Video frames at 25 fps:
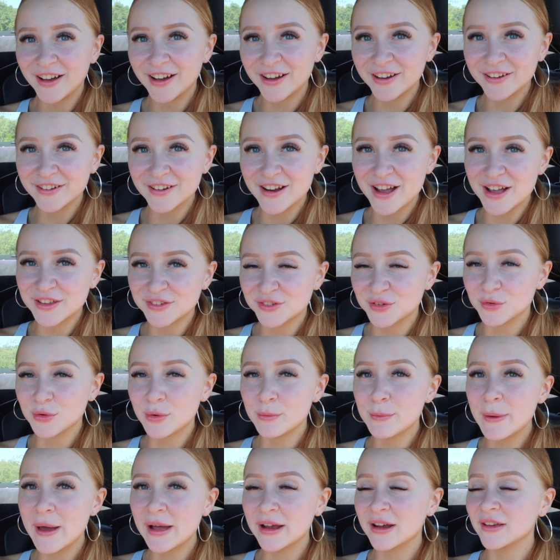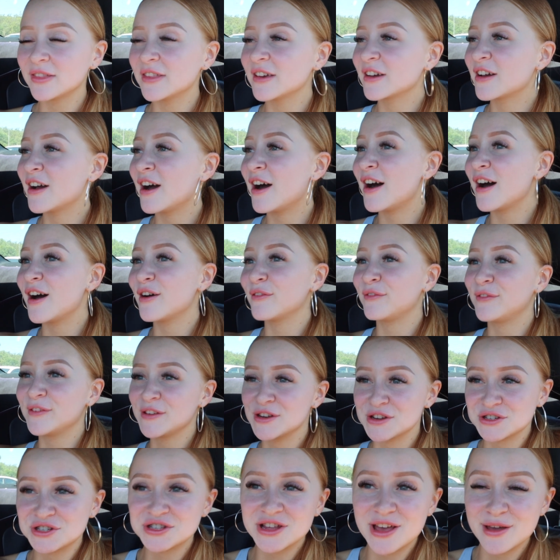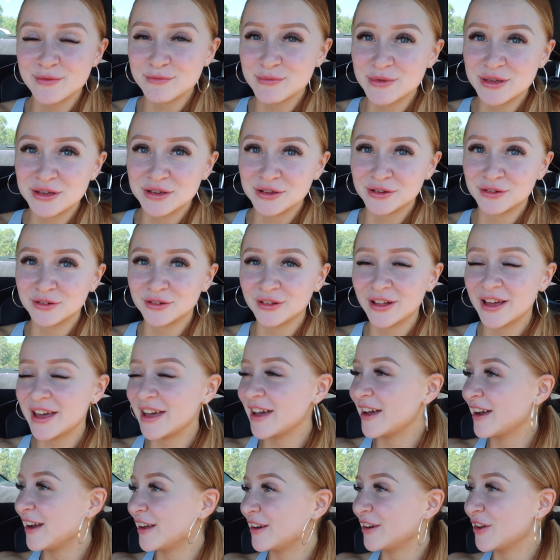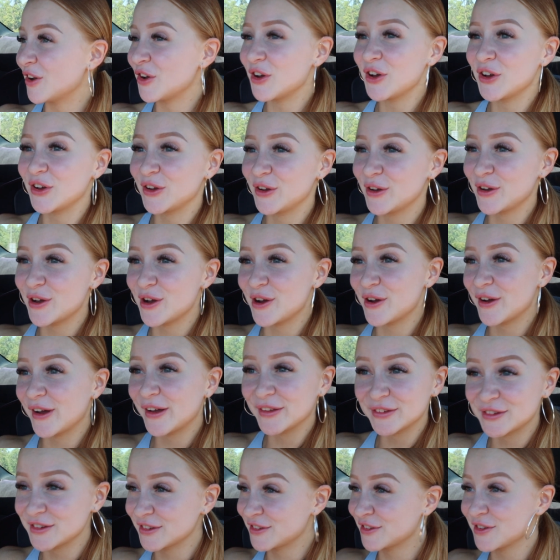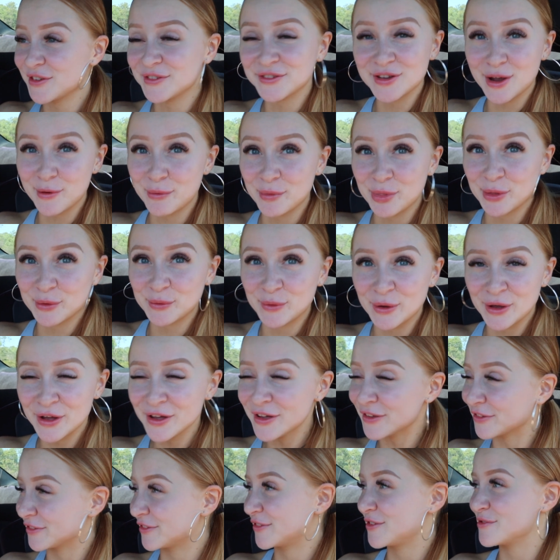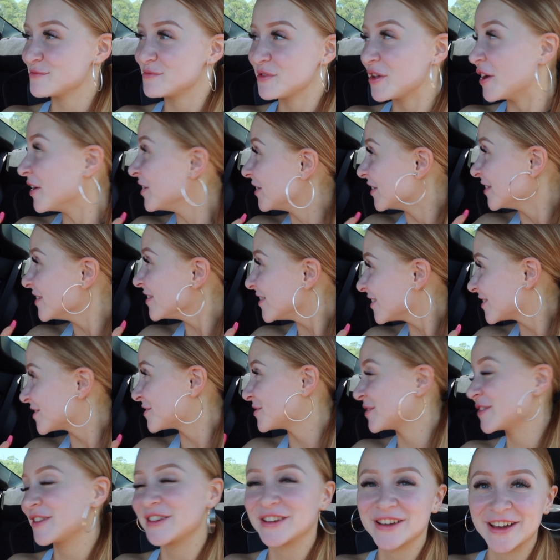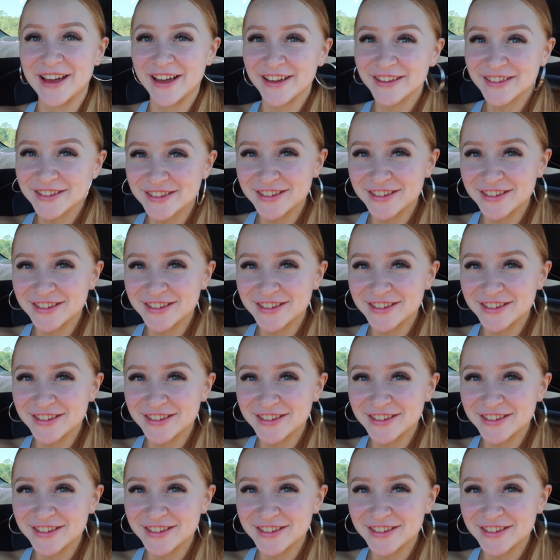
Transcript: All right, so we're back in the car, finished that meal, and just on top of the world, to be honest with you guys.